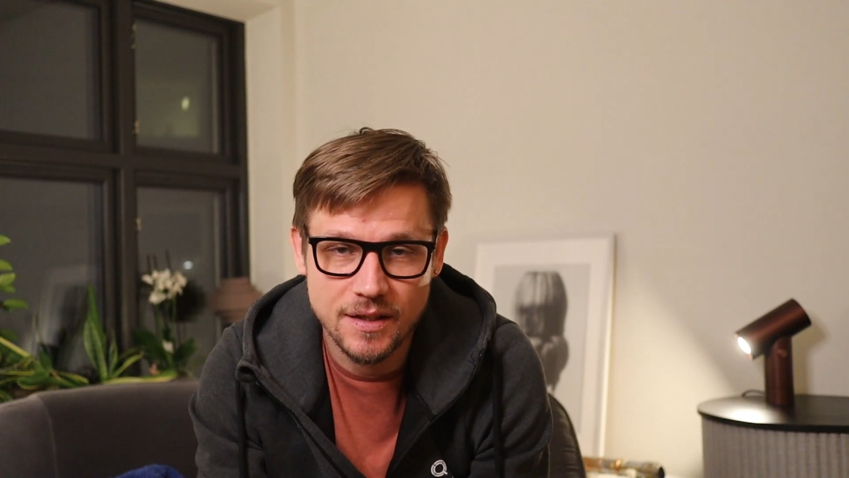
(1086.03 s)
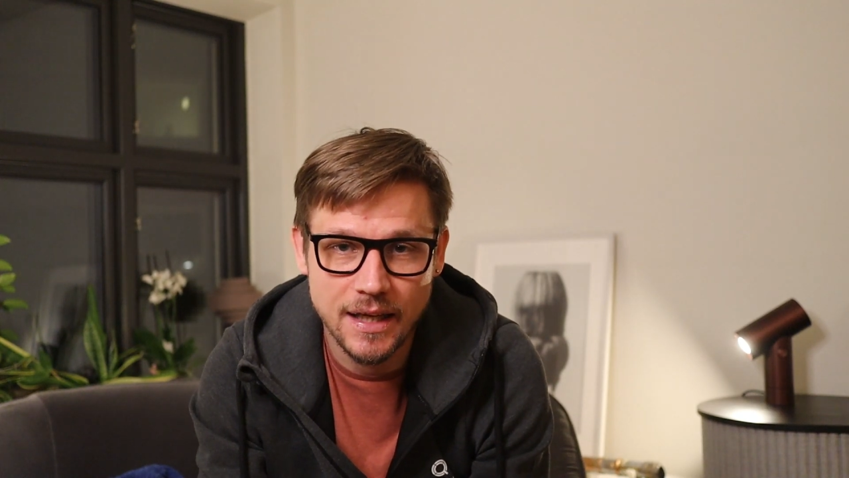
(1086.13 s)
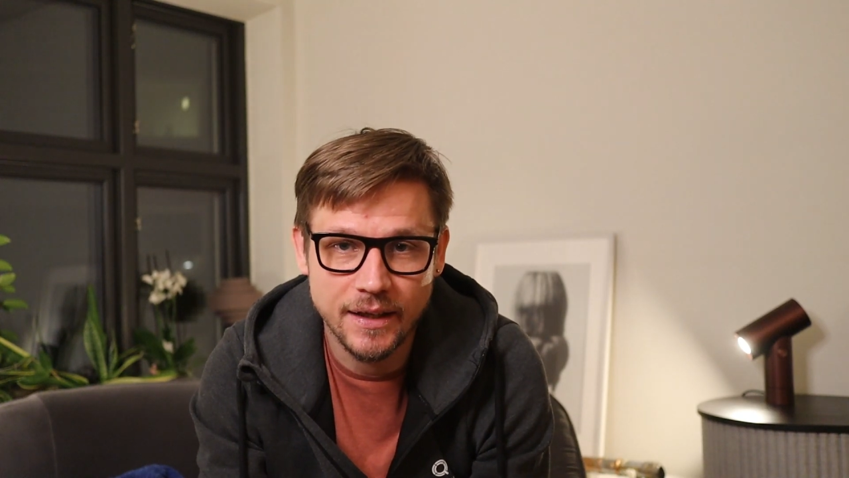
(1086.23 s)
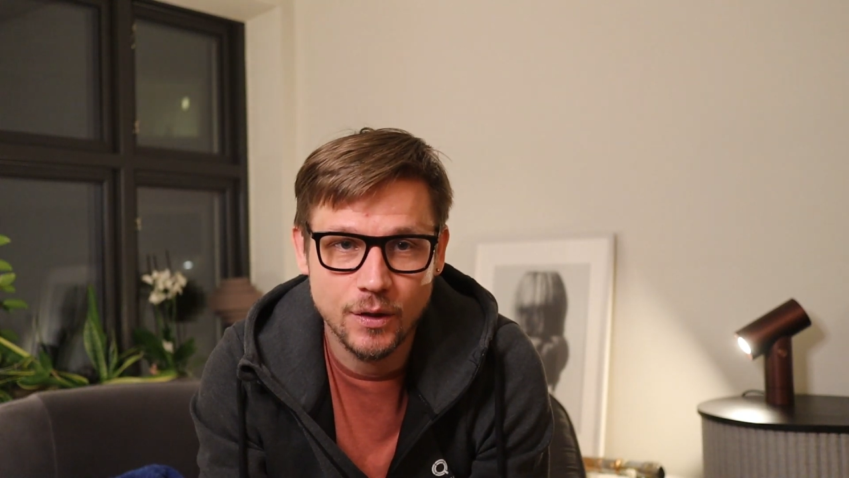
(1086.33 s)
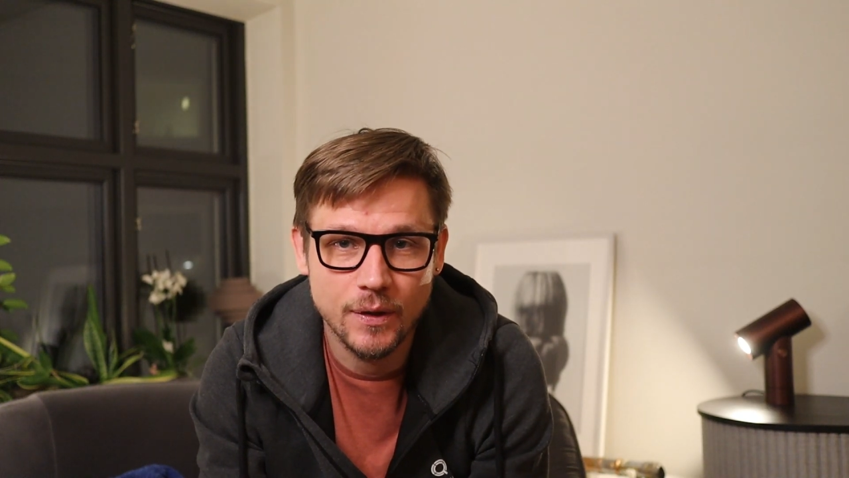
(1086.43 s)

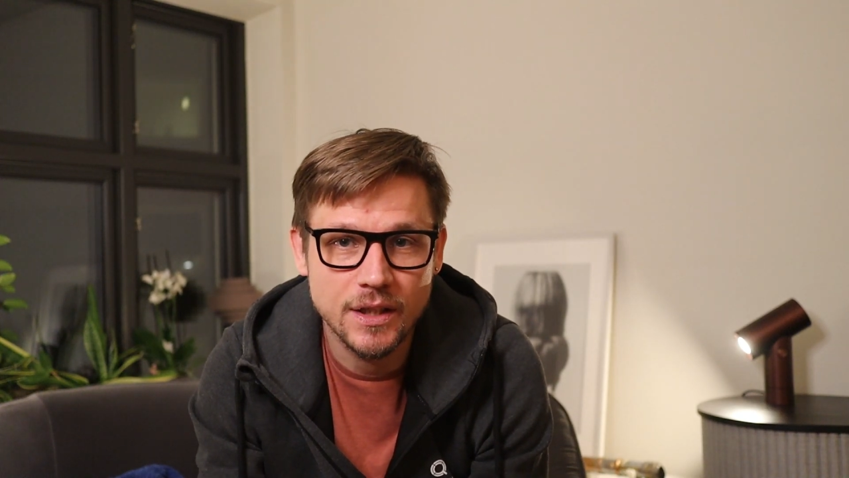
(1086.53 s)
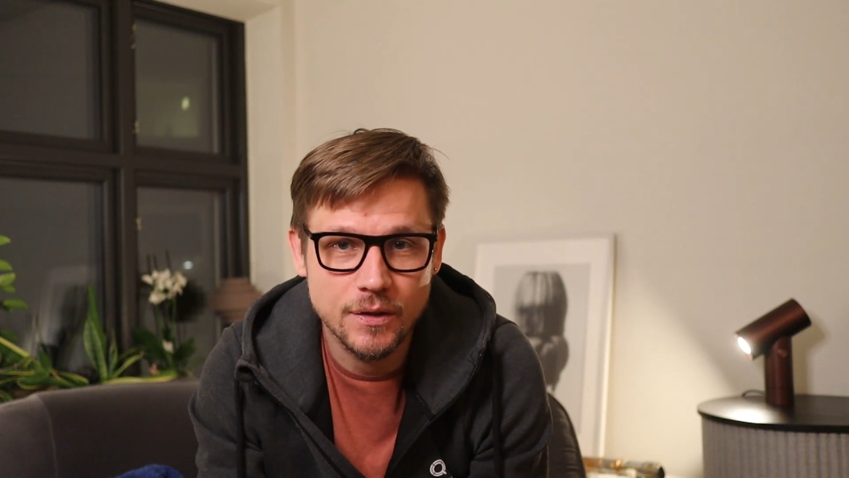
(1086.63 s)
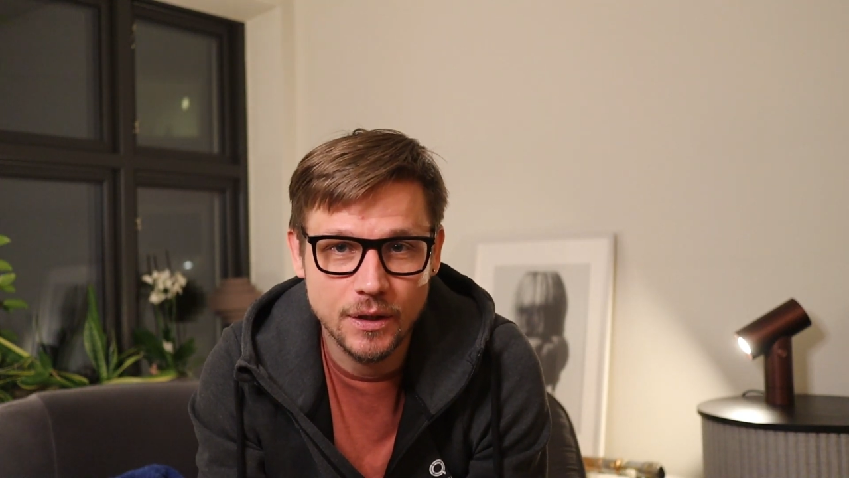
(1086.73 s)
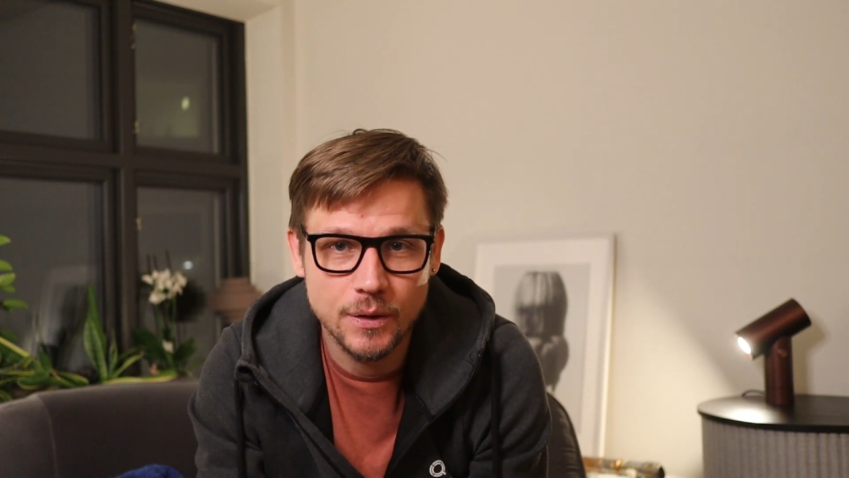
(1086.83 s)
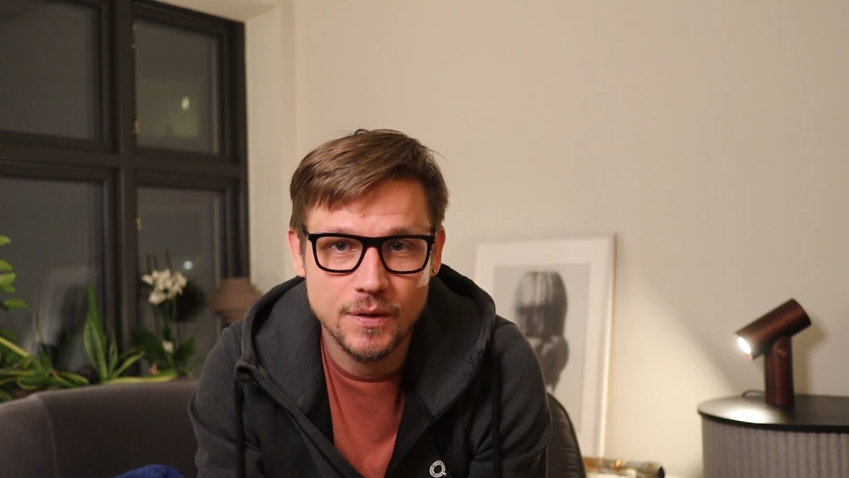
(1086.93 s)
that you're
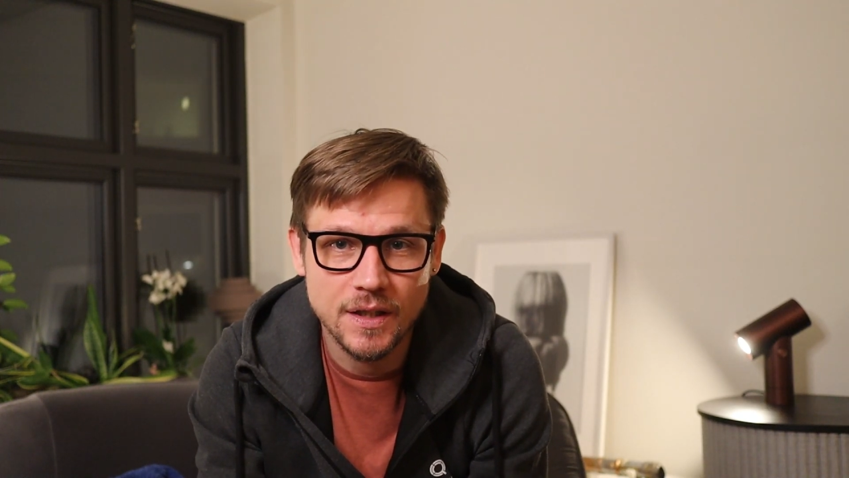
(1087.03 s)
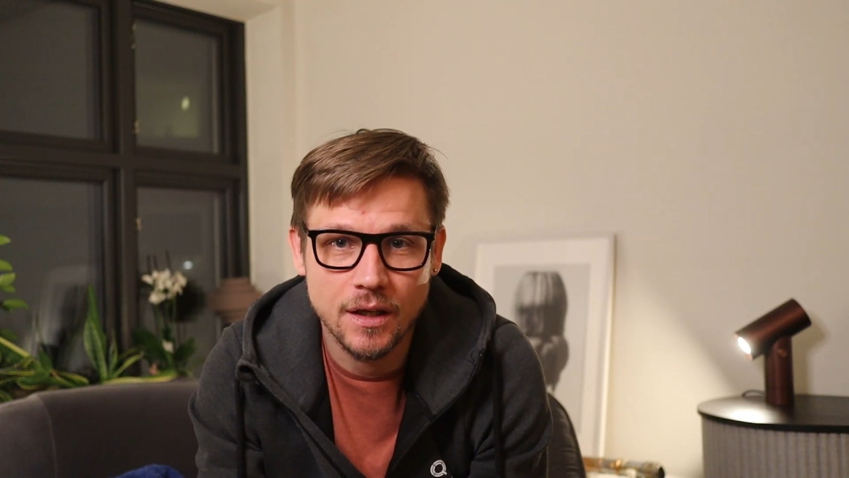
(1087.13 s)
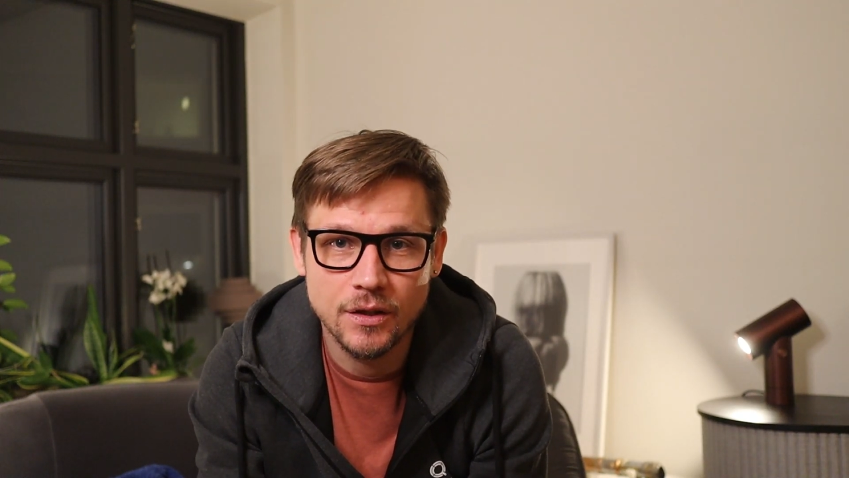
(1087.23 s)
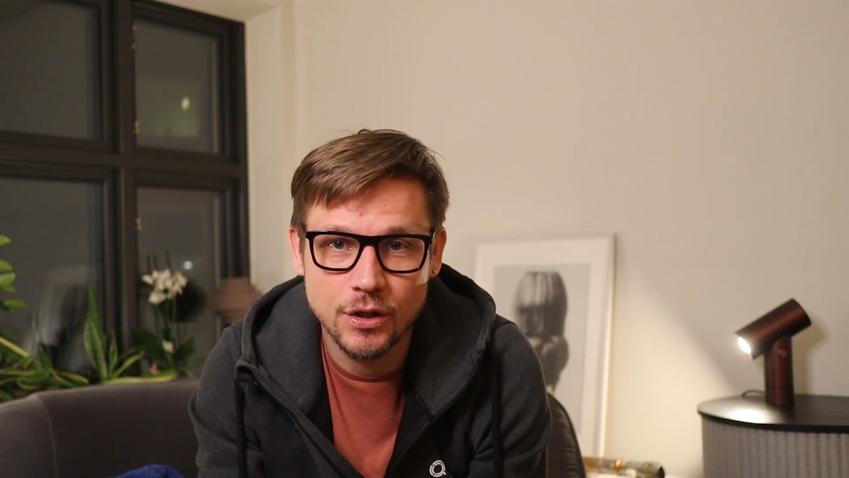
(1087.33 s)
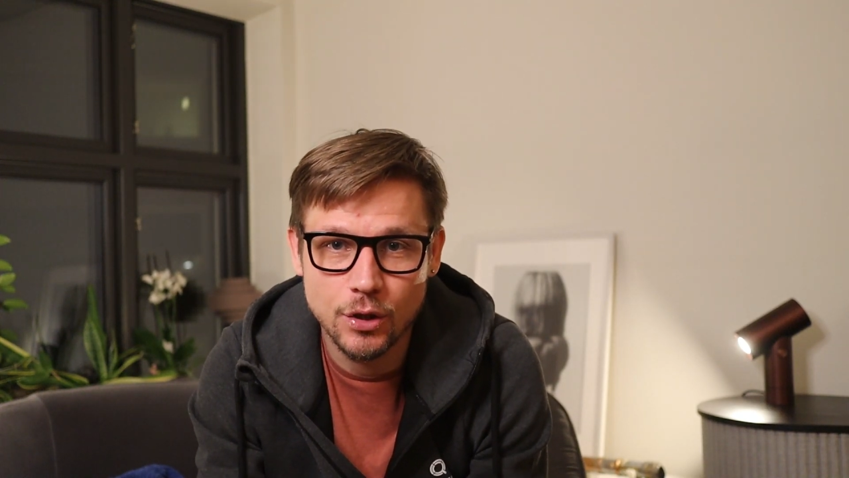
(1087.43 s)
introducing
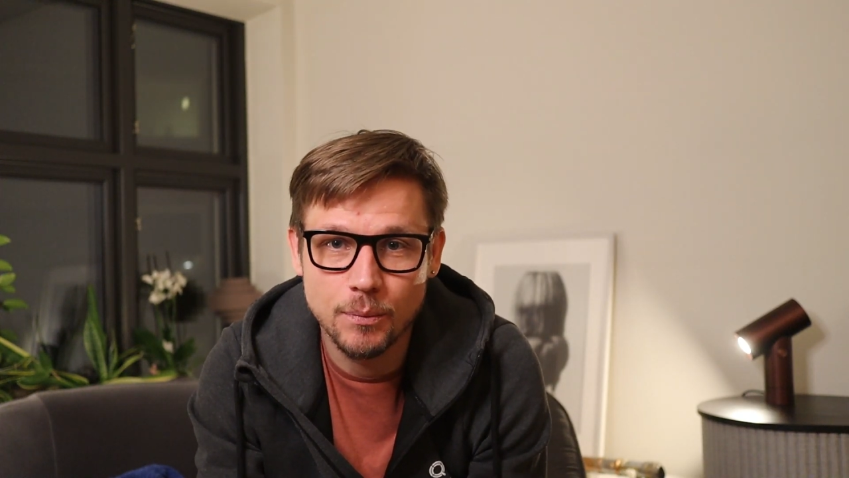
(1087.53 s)
a new